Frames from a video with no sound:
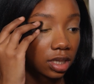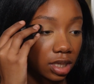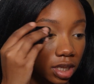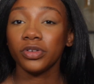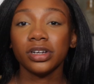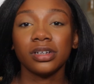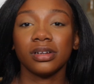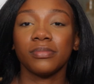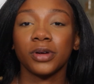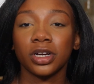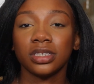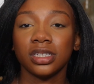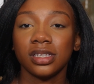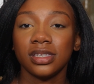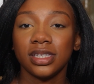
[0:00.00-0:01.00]
If you're in an
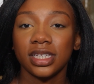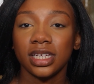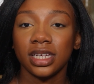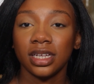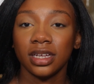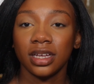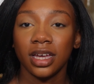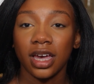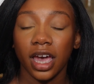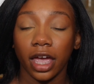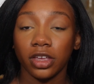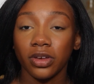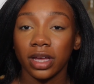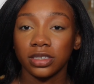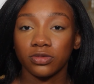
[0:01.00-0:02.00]
emergency
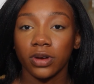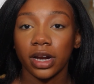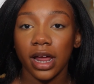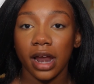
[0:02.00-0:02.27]
and you had to run